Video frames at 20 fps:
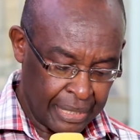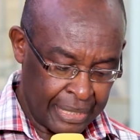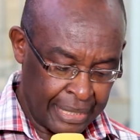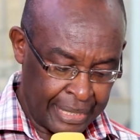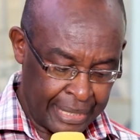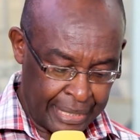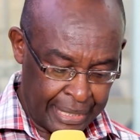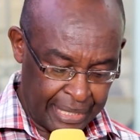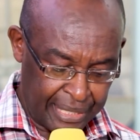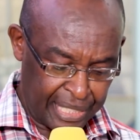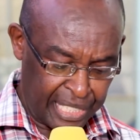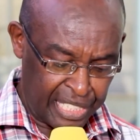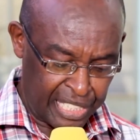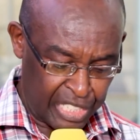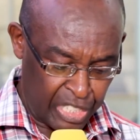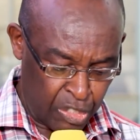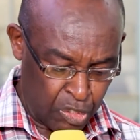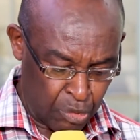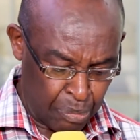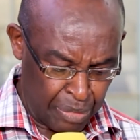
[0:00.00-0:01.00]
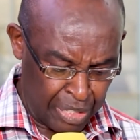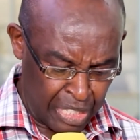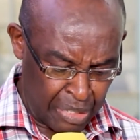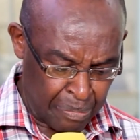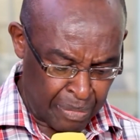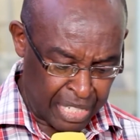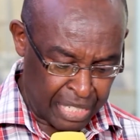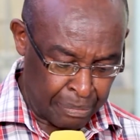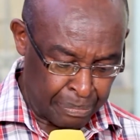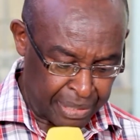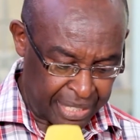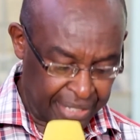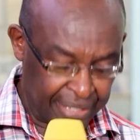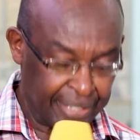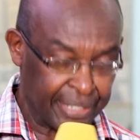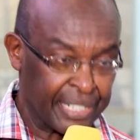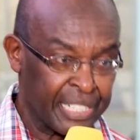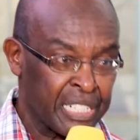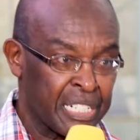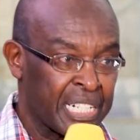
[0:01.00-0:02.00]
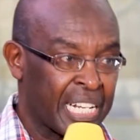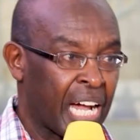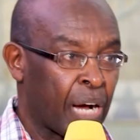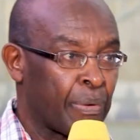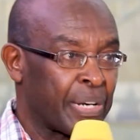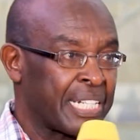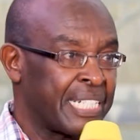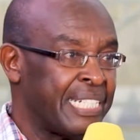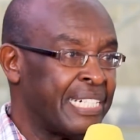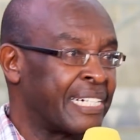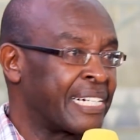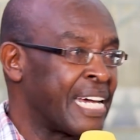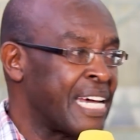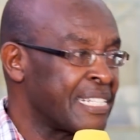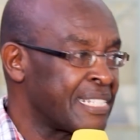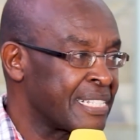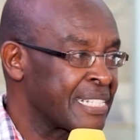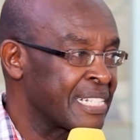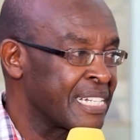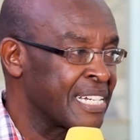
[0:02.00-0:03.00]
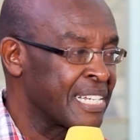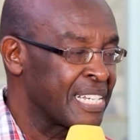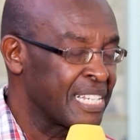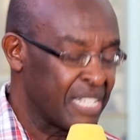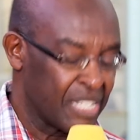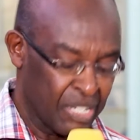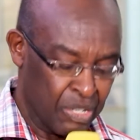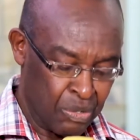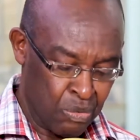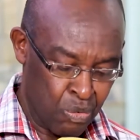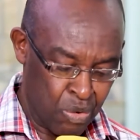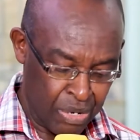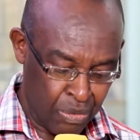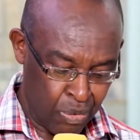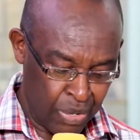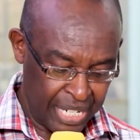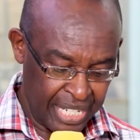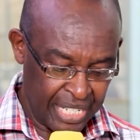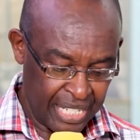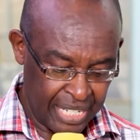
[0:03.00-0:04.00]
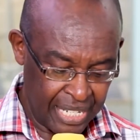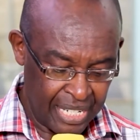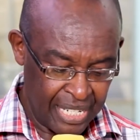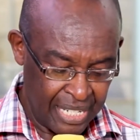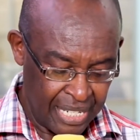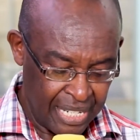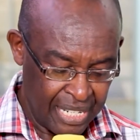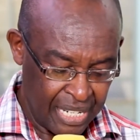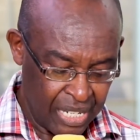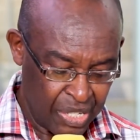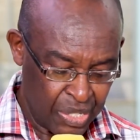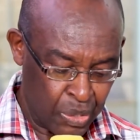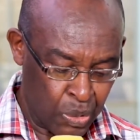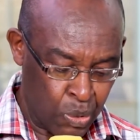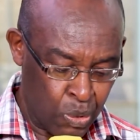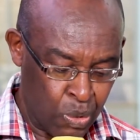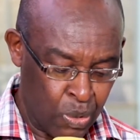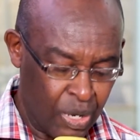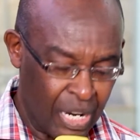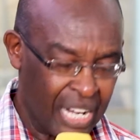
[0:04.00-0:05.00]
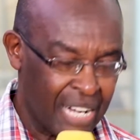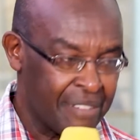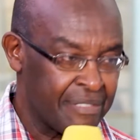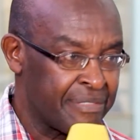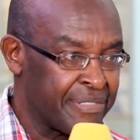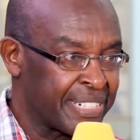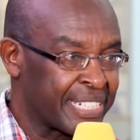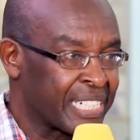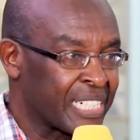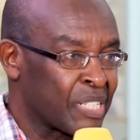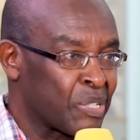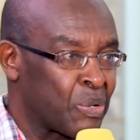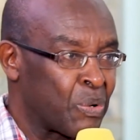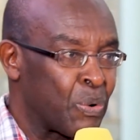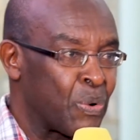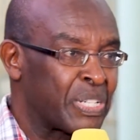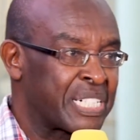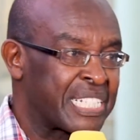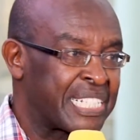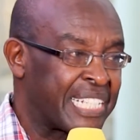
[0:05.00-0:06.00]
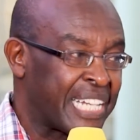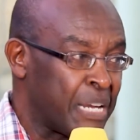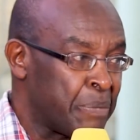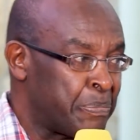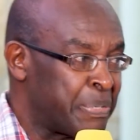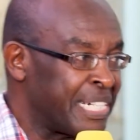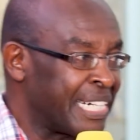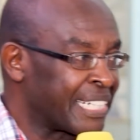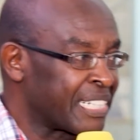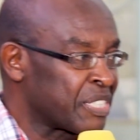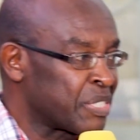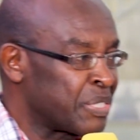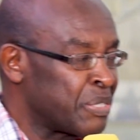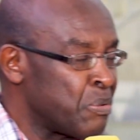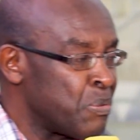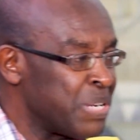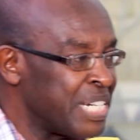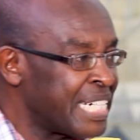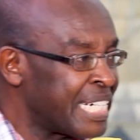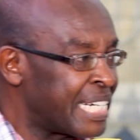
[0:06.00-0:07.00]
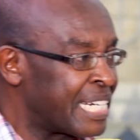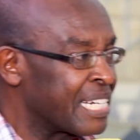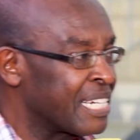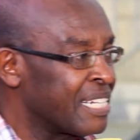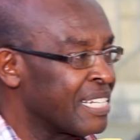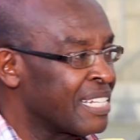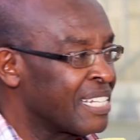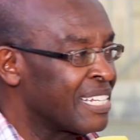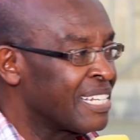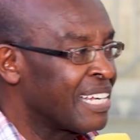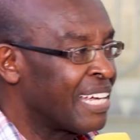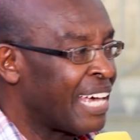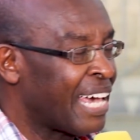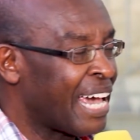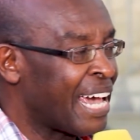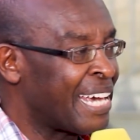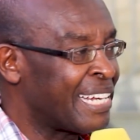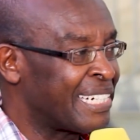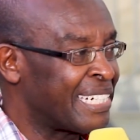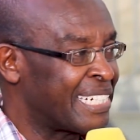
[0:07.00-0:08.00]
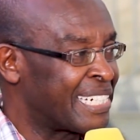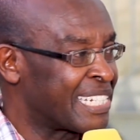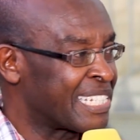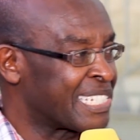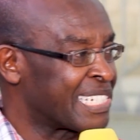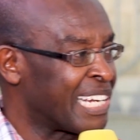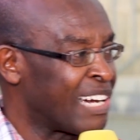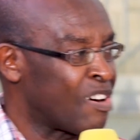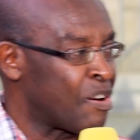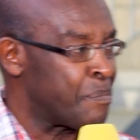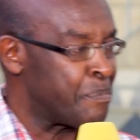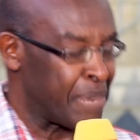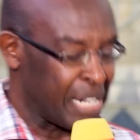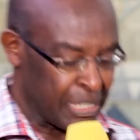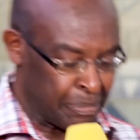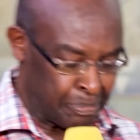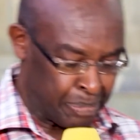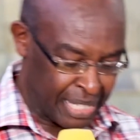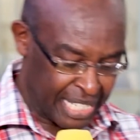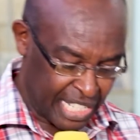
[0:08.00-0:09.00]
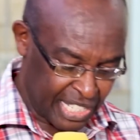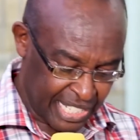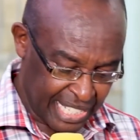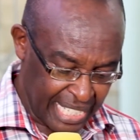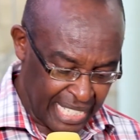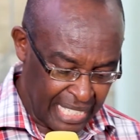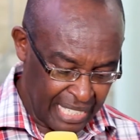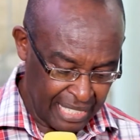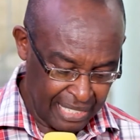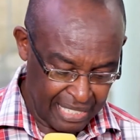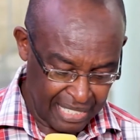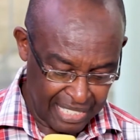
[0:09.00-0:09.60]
ladies and gentlemen, my brethren, our hearers, we wish you a very good JPRC week. And it is now my pleasure